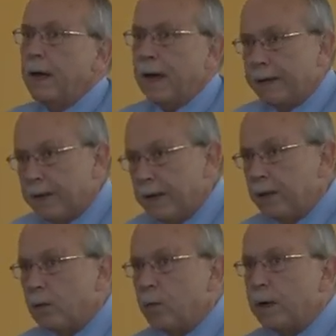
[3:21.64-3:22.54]
and
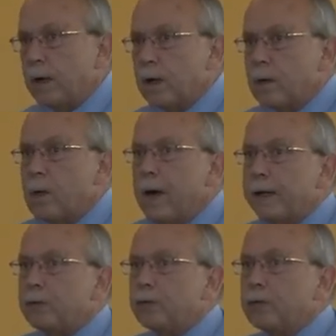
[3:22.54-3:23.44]
then we
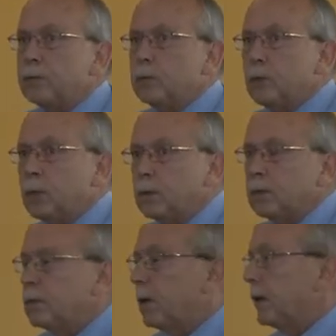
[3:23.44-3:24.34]
acquired two
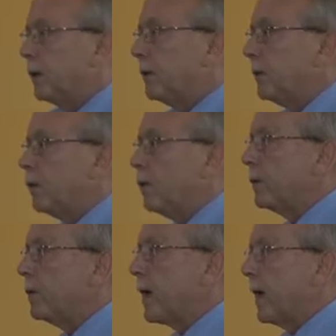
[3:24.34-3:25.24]
more, one in the
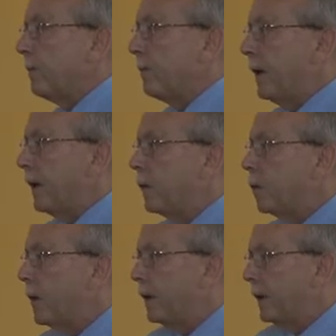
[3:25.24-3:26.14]
Northern Cape
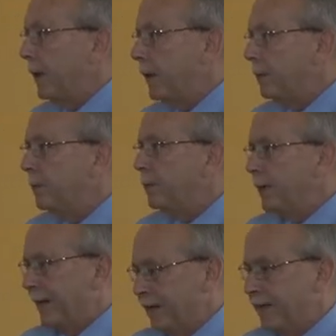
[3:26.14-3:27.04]
and one in
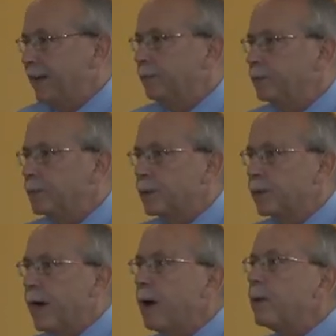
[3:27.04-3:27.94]
Mpumalanga. So
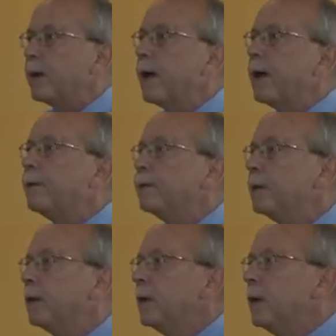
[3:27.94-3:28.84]
now we have
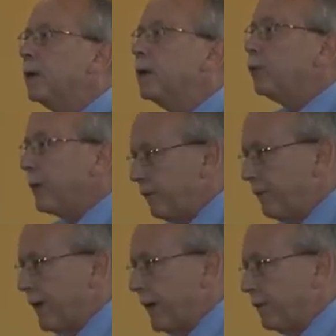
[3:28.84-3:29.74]

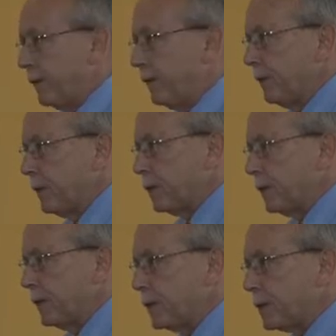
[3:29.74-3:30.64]
25
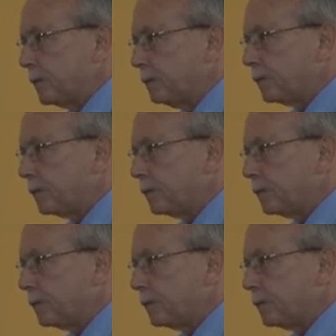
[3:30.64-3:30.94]
universities.